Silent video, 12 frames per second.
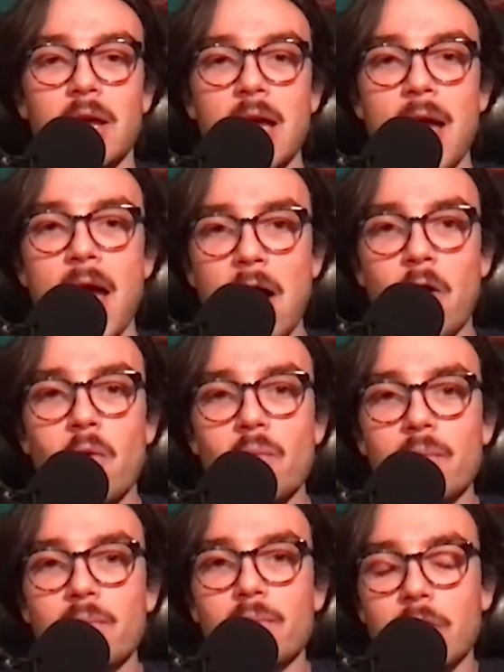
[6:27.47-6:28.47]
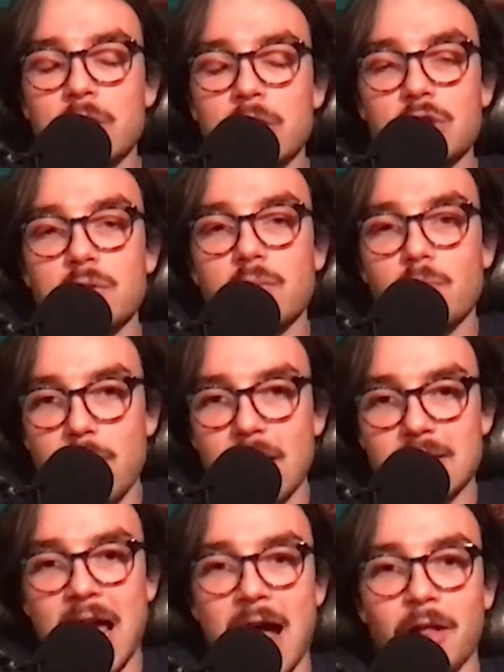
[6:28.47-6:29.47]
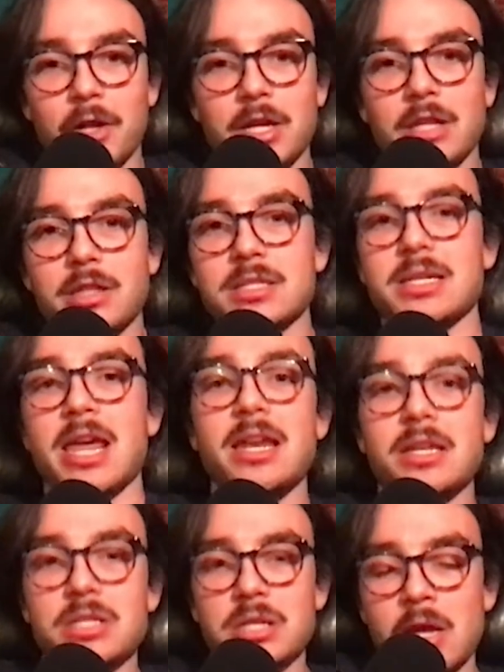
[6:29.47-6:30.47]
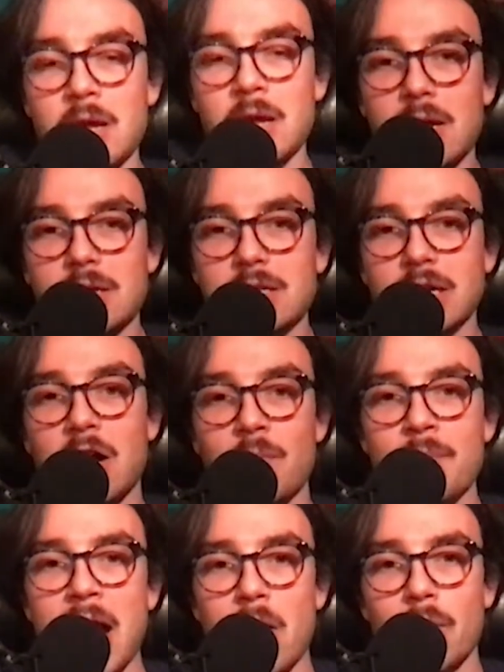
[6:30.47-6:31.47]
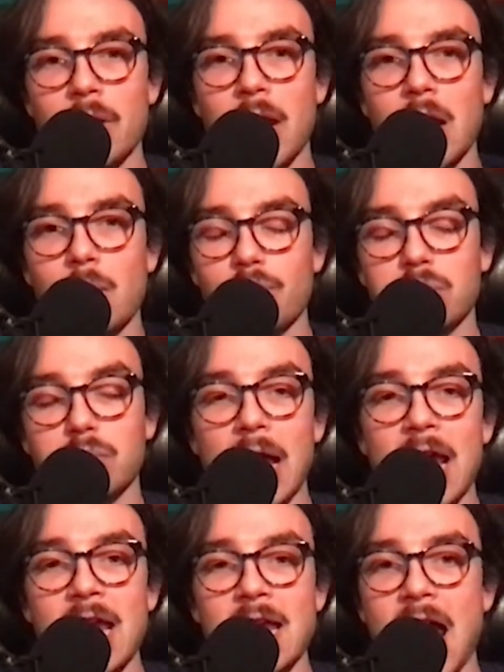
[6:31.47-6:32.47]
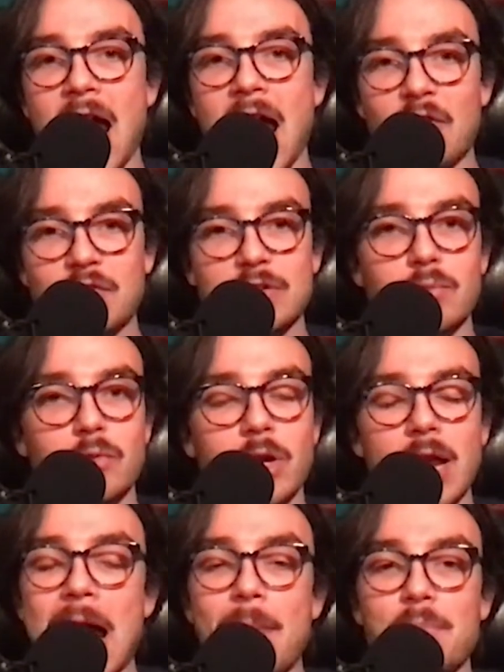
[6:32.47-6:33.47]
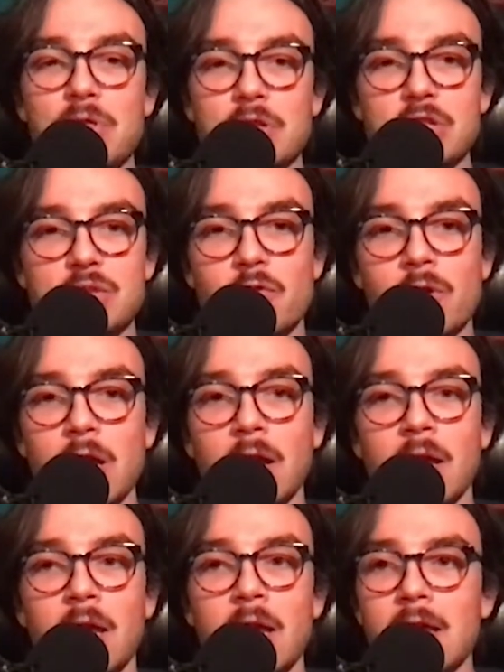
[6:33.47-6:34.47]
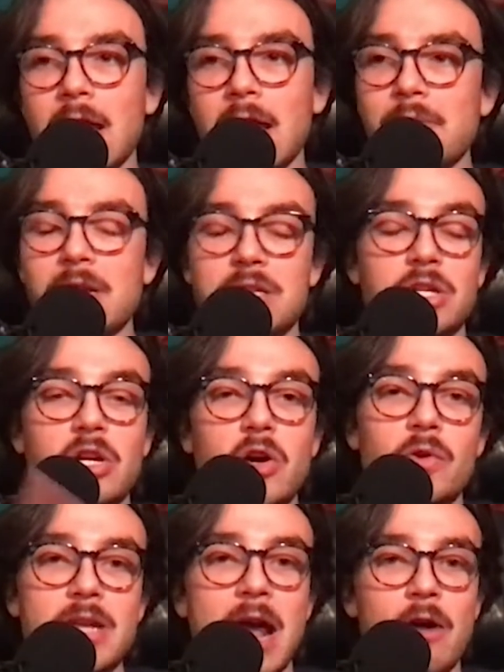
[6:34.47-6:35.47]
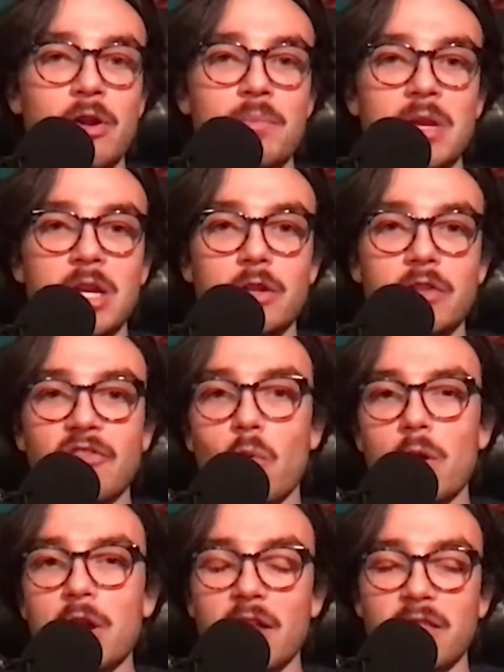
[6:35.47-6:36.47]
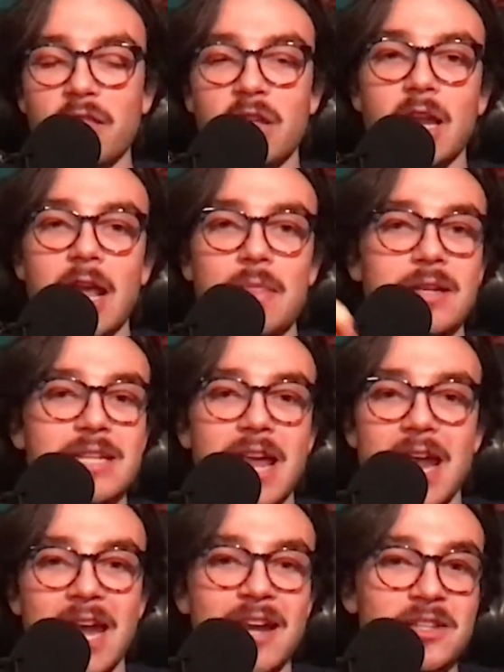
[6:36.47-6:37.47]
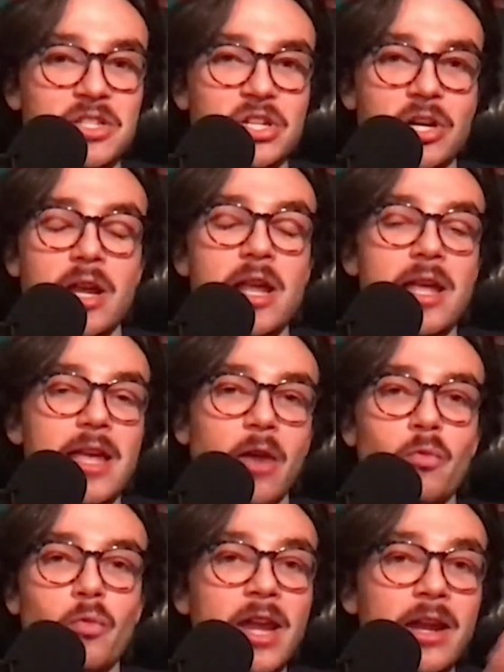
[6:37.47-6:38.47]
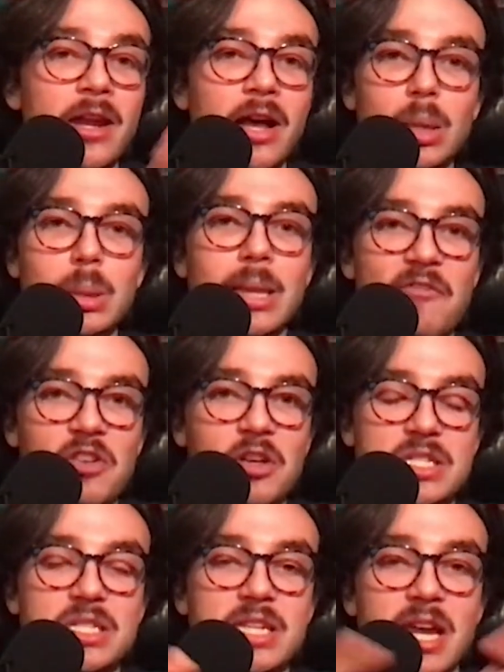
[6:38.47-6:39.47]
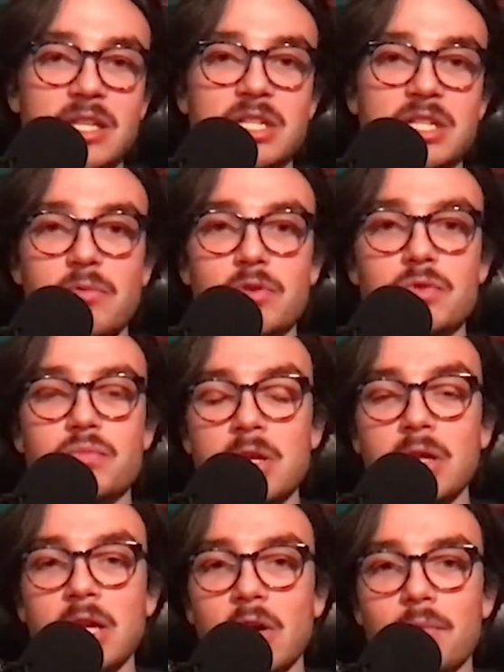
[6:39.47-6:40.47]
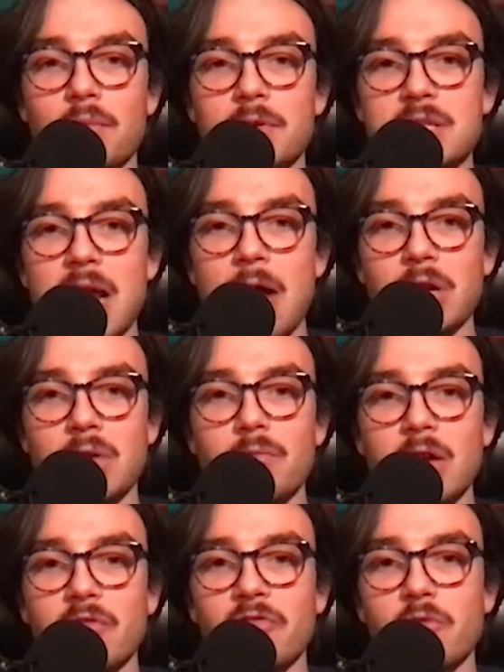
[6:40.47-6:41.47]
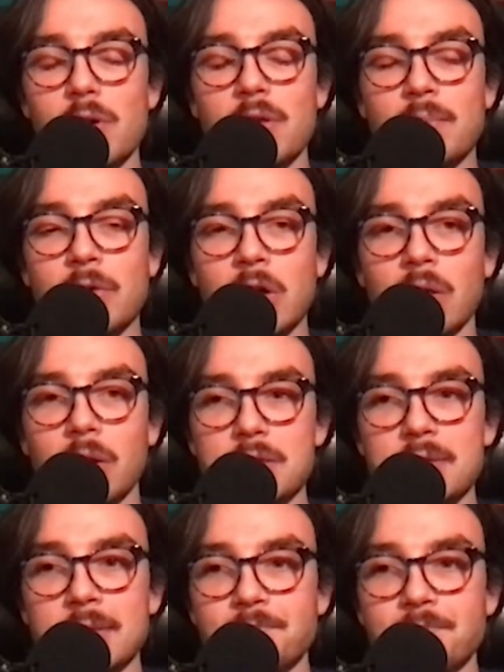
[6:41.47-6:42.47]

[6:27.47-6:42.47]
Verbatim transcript: how much mentality this takes to come out and play after what happened this morning and then to go down immediately for nothing and then to answer and win 11 to 6 it was really a resounding win for the marlins